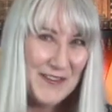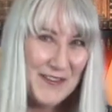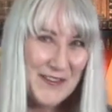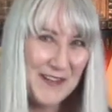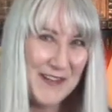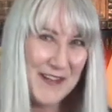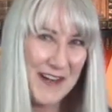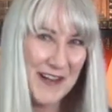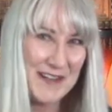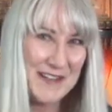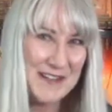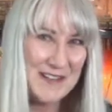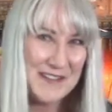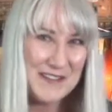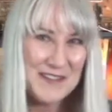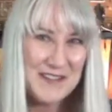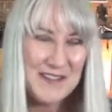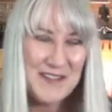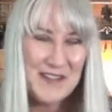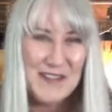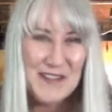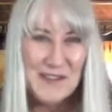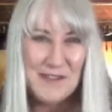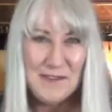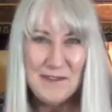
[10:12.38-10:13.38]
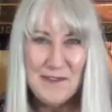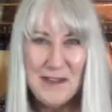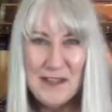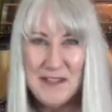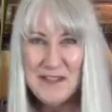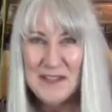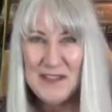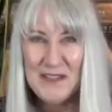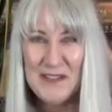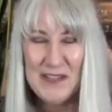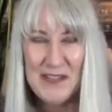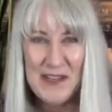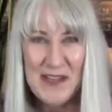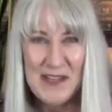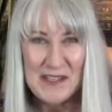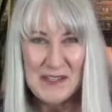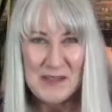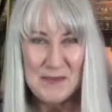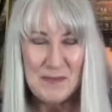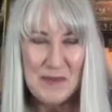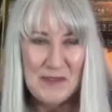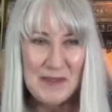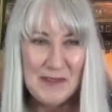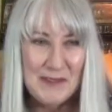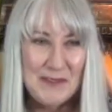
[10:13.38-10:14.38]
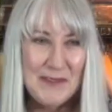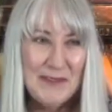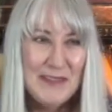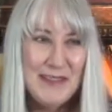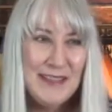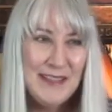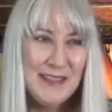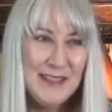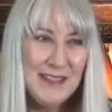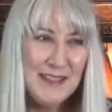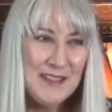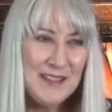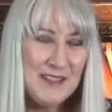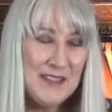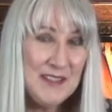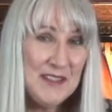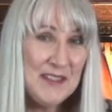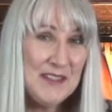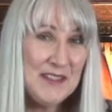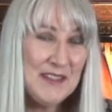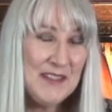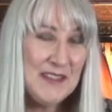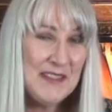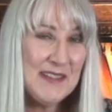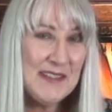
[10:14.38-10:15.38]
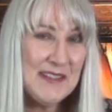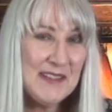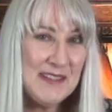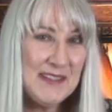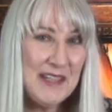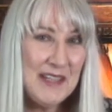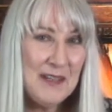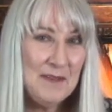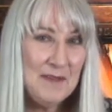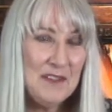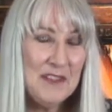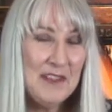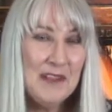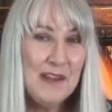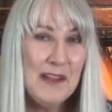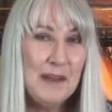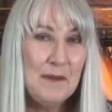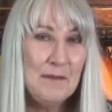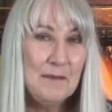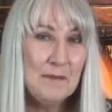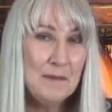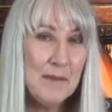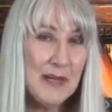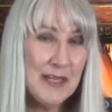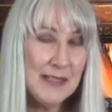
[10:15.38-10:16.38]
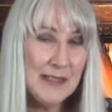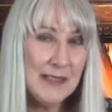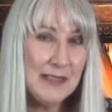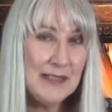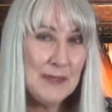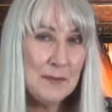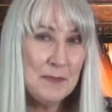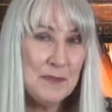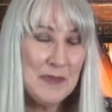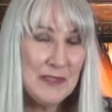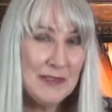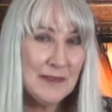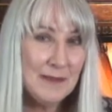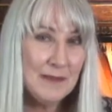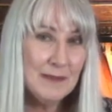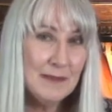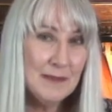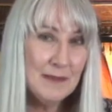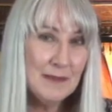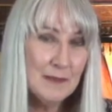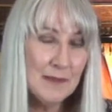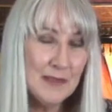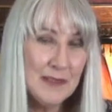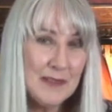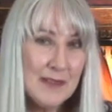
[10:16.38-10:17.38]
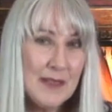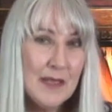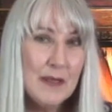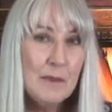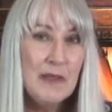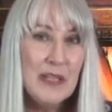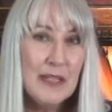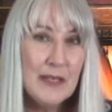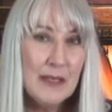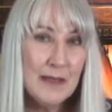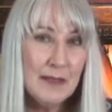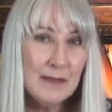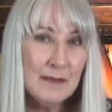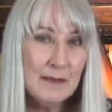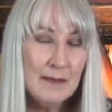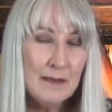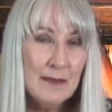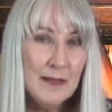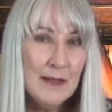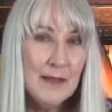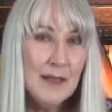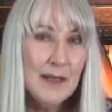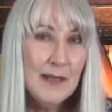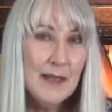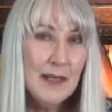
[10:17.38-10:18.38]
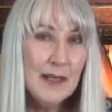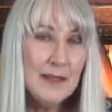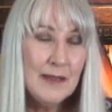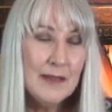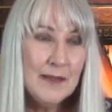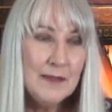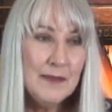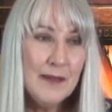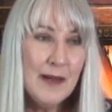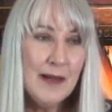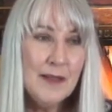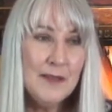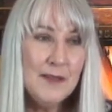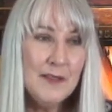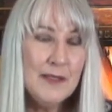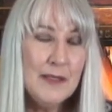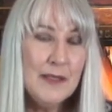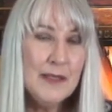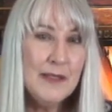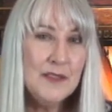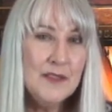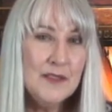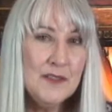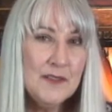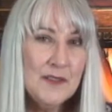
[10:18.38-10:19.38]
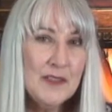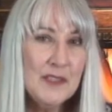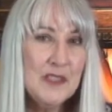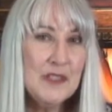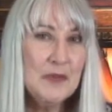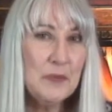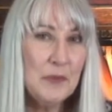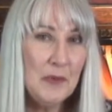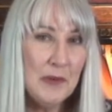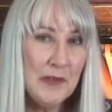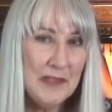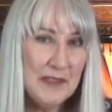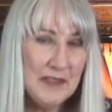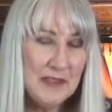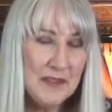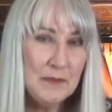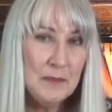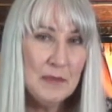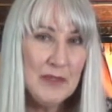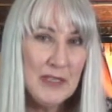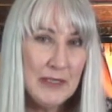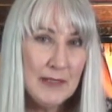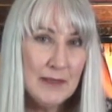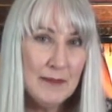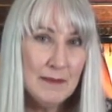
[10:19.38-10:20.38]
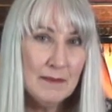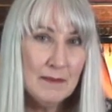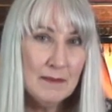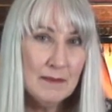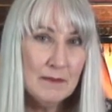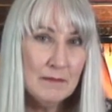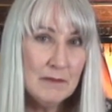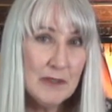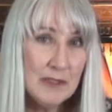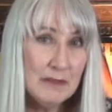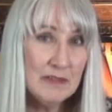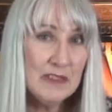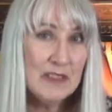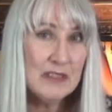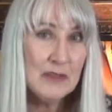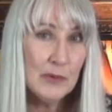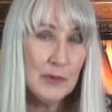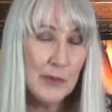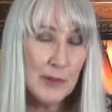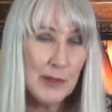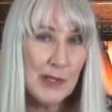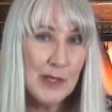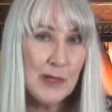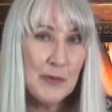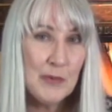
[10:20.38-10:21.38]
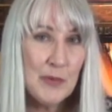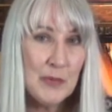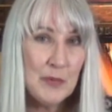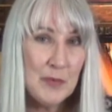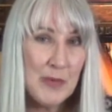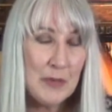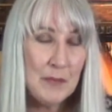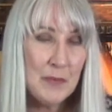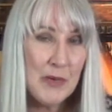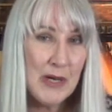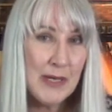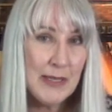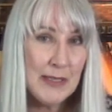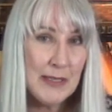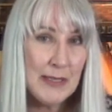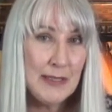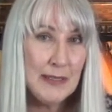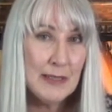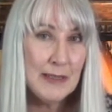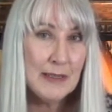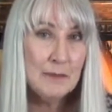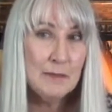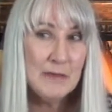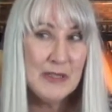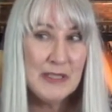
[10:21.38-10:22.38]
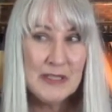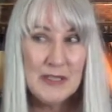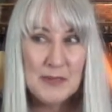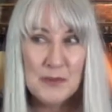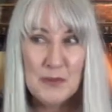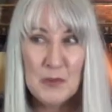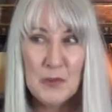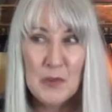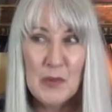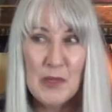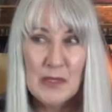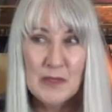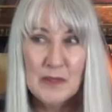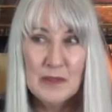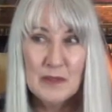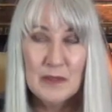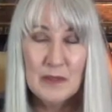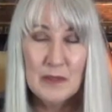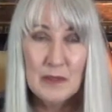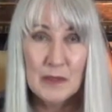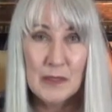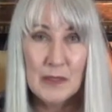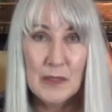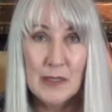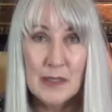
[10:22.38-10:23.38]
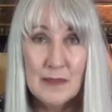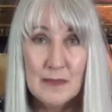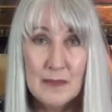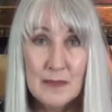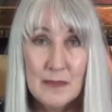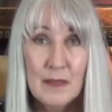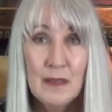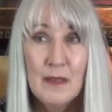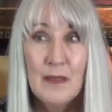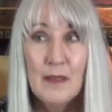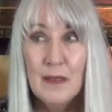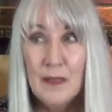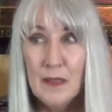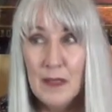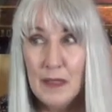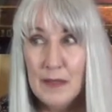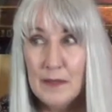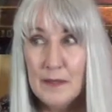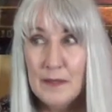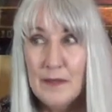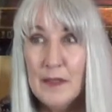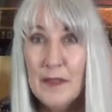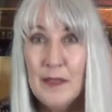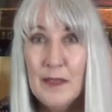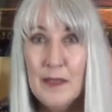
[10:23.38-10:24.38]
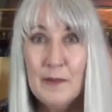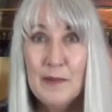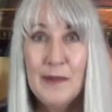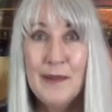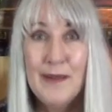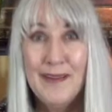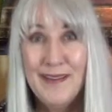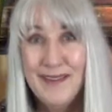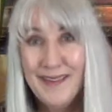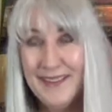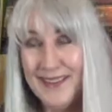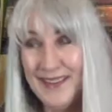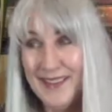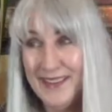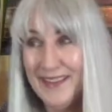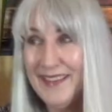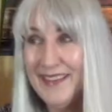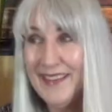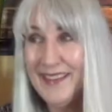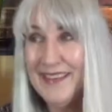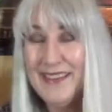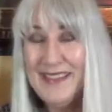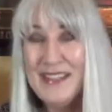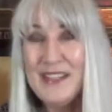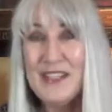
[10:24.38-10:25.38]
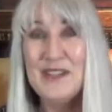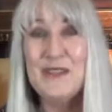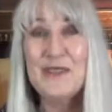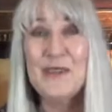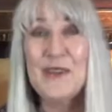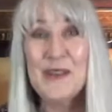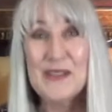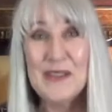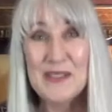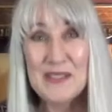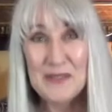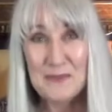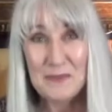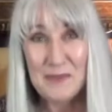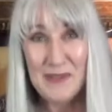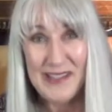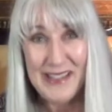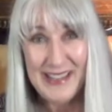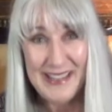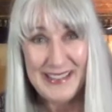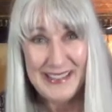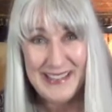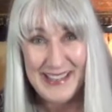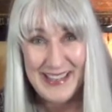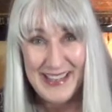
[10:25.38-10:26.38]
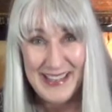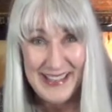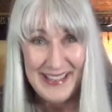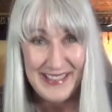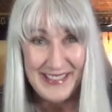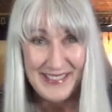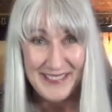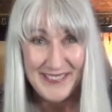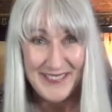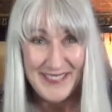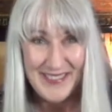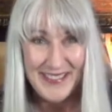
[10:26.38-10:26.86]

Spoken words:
got in his car, rushed to the hospital, It's just at the same time my husband was coming in, and the doctor had just explained to me what was going on with my body. And my husband walked in the door, and I said, I think you ought to explain it to him.